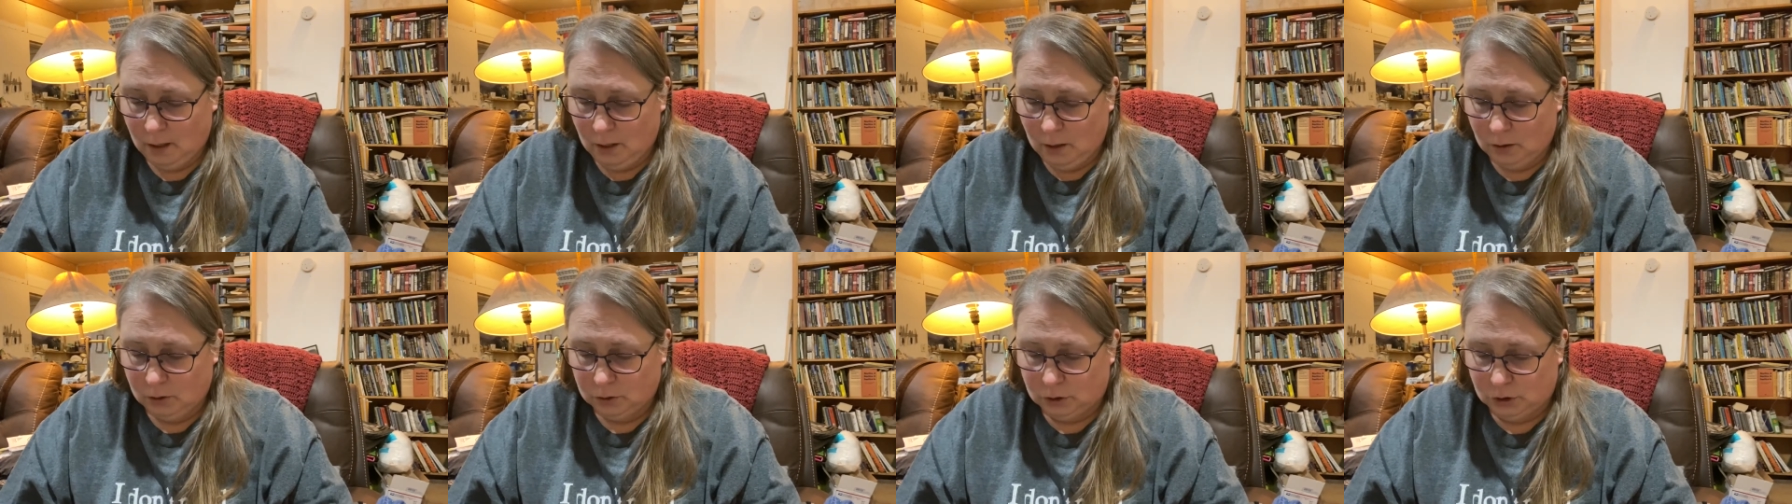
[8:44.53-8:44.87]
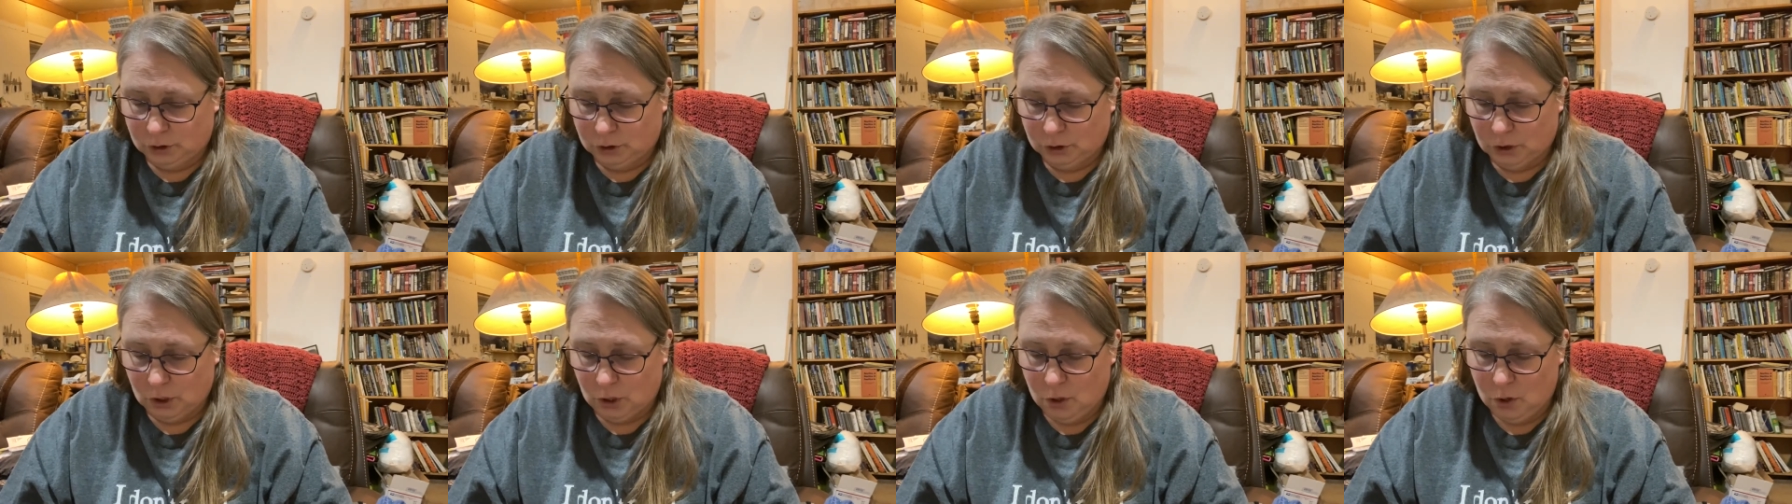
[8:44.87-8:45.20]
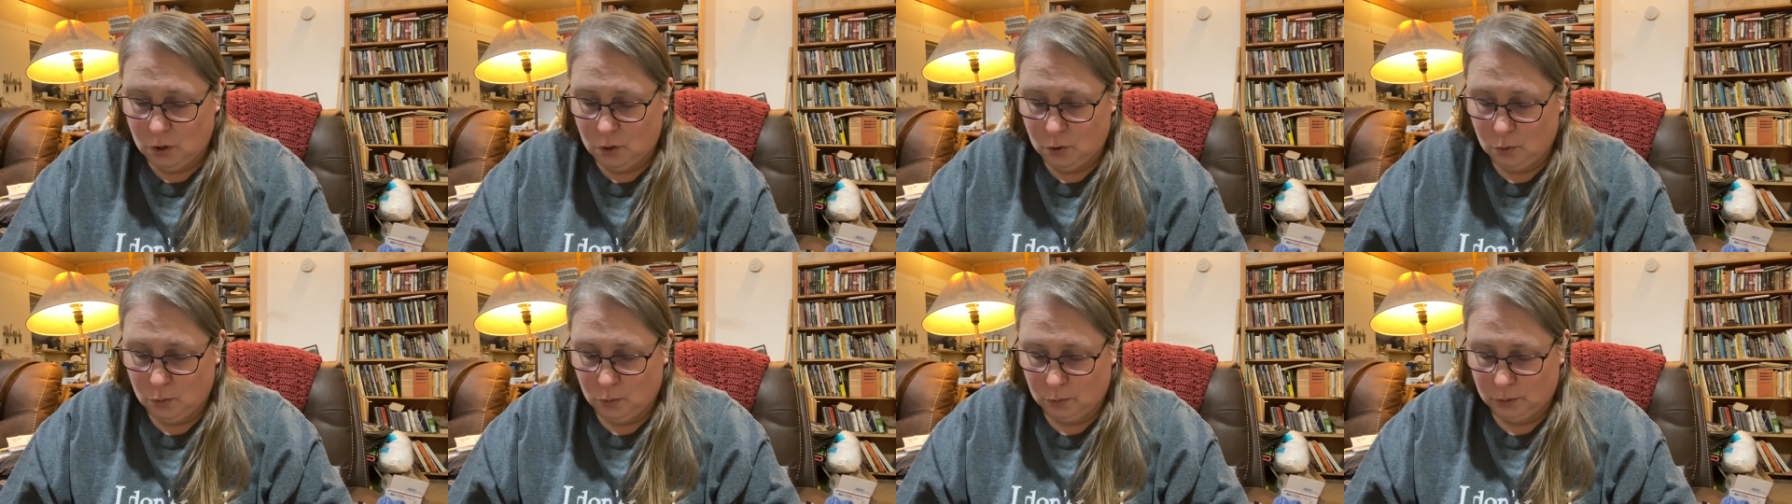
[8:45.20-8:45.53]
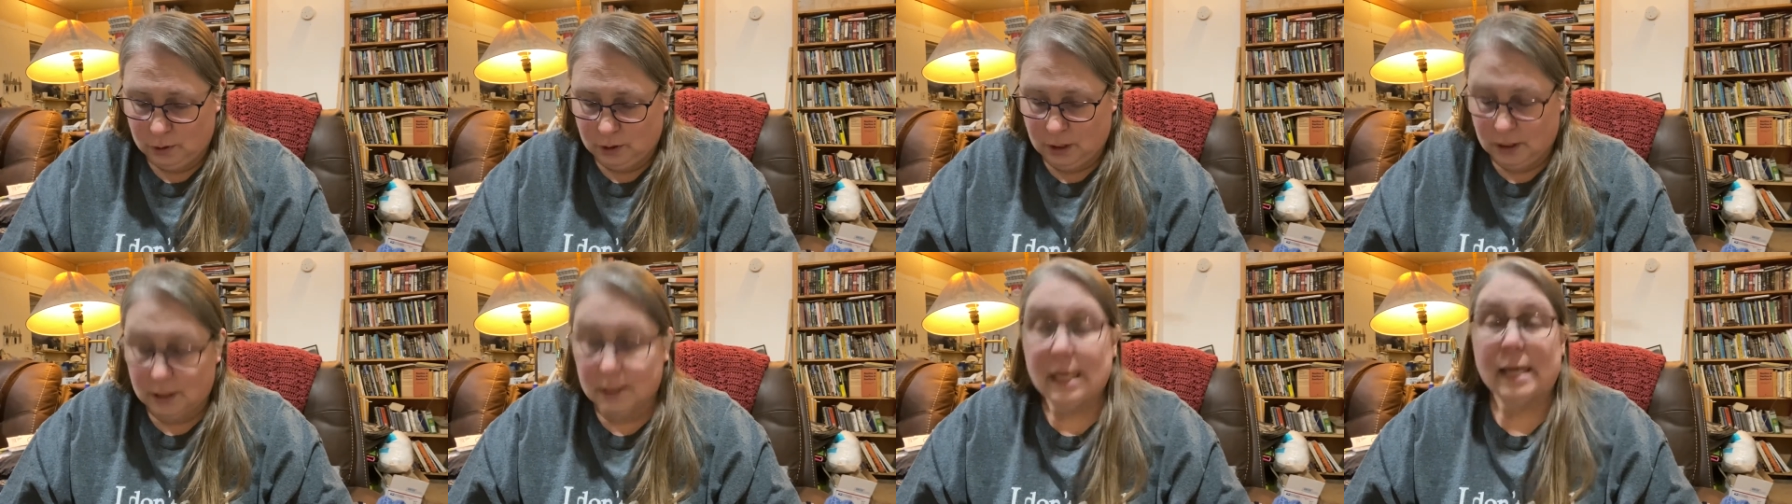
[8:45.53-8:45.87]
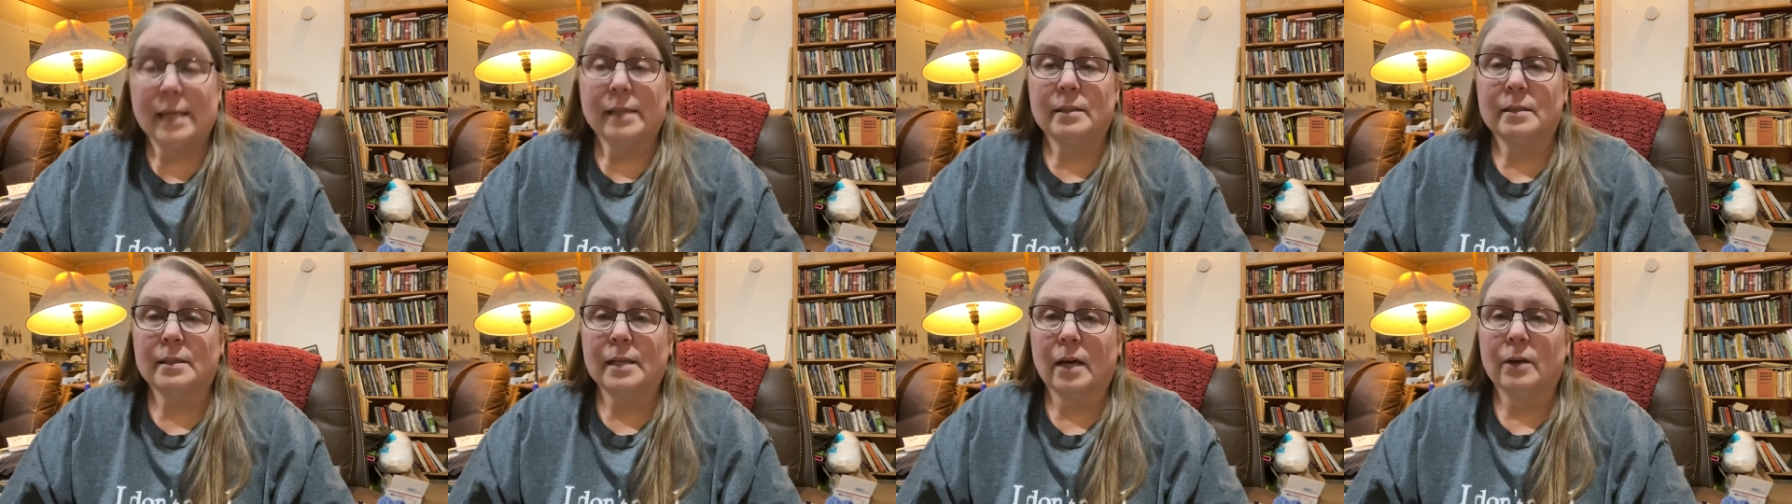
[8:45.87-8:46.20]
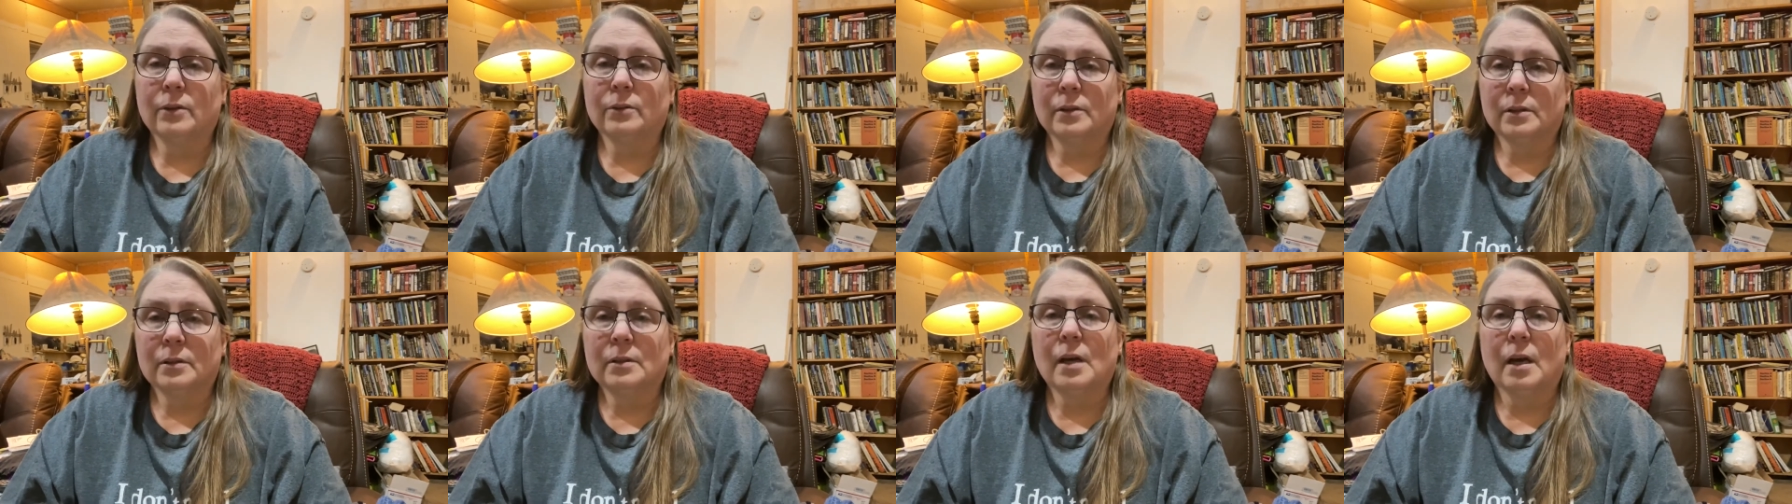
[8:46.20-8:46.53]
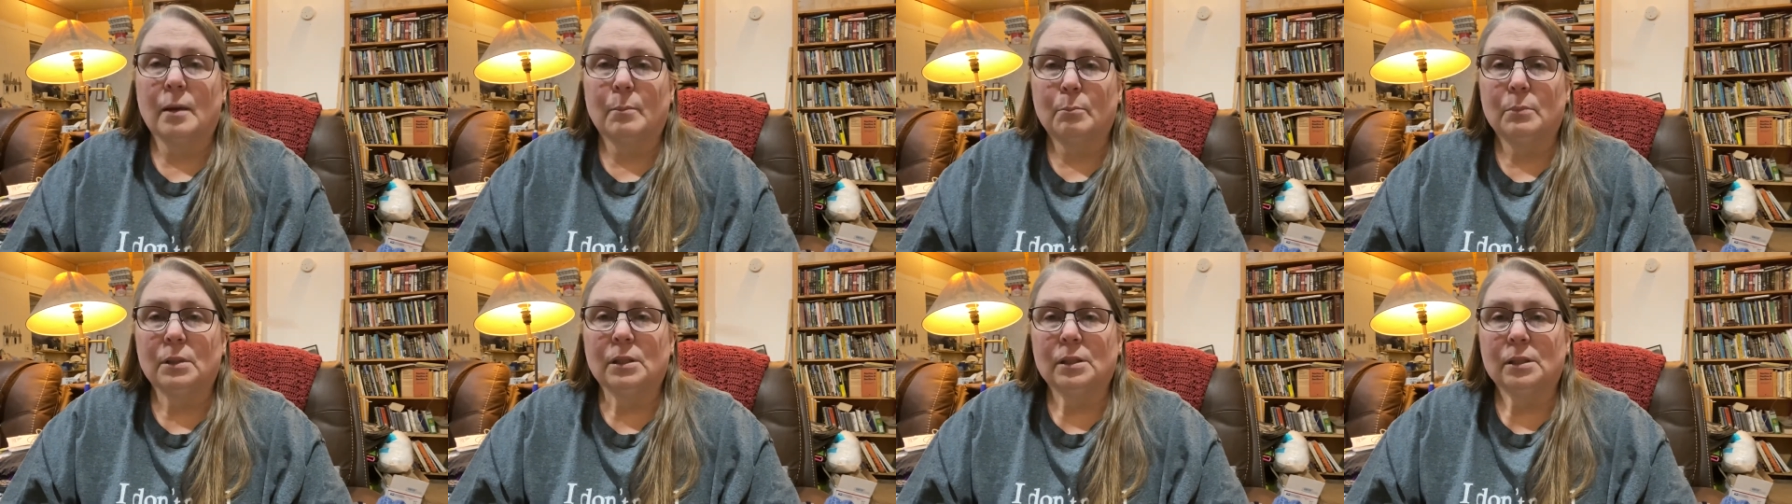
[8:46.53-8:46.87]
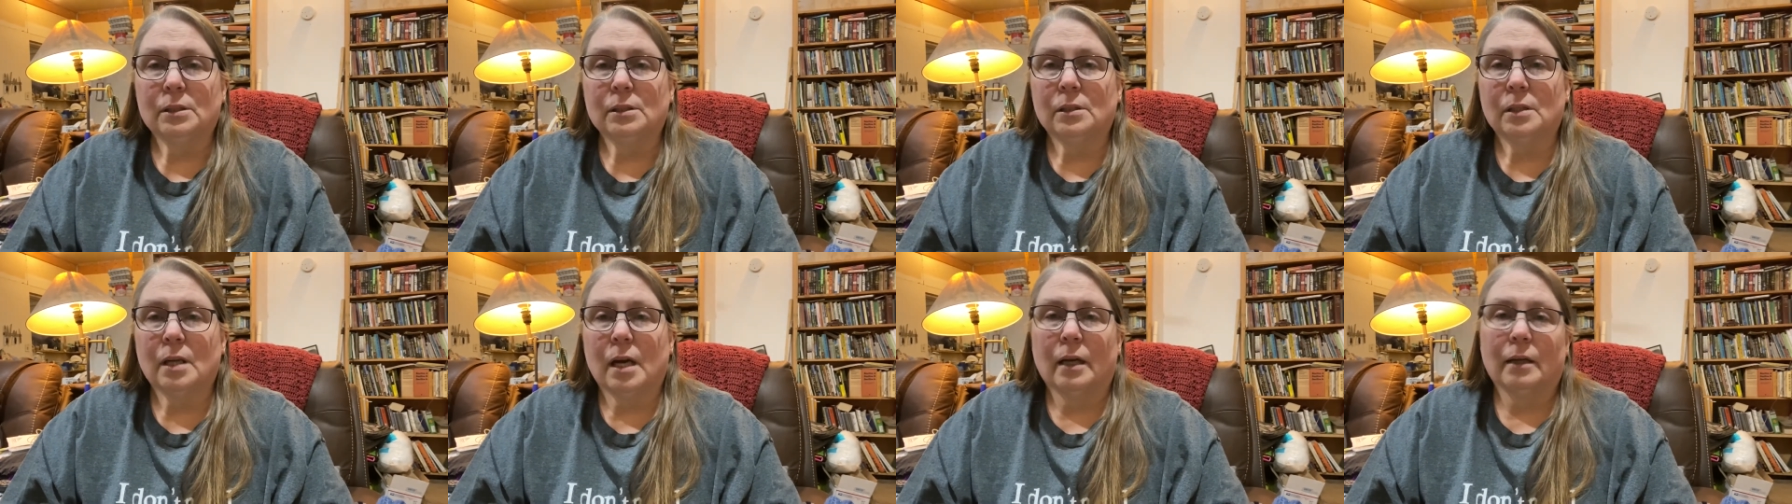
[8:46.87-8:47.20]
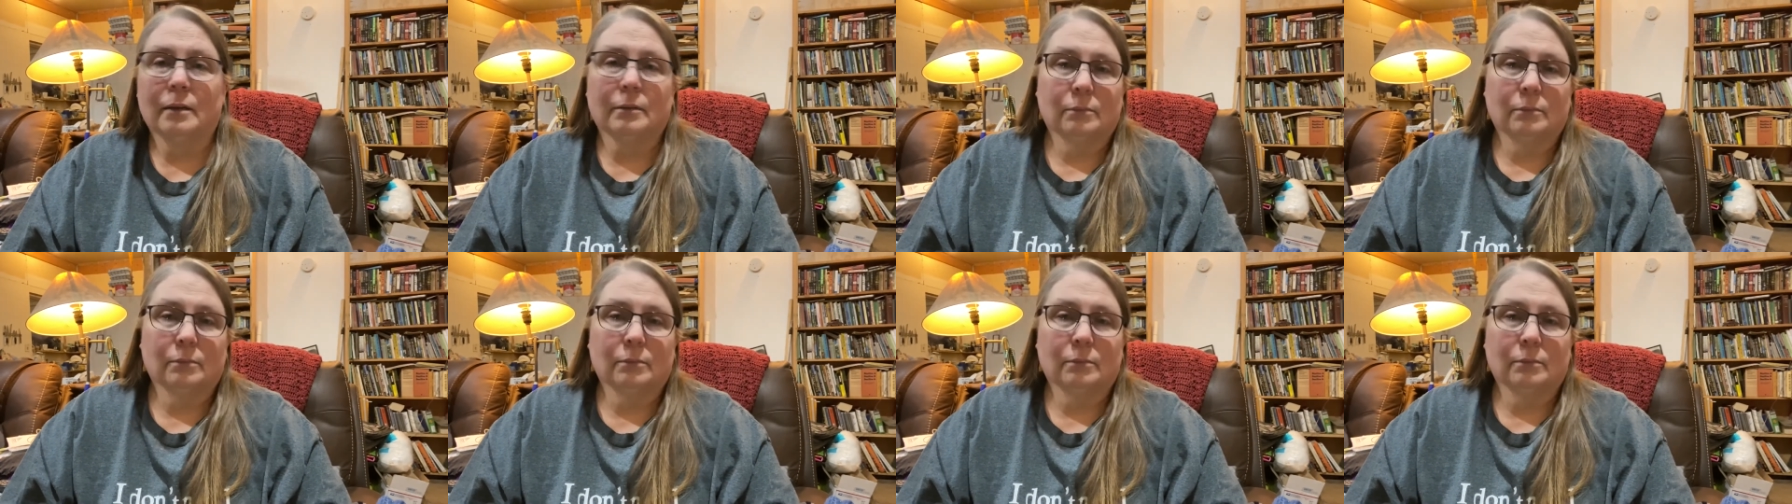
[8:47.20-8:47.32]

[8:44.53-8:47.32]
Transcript: So to test out the tumbler,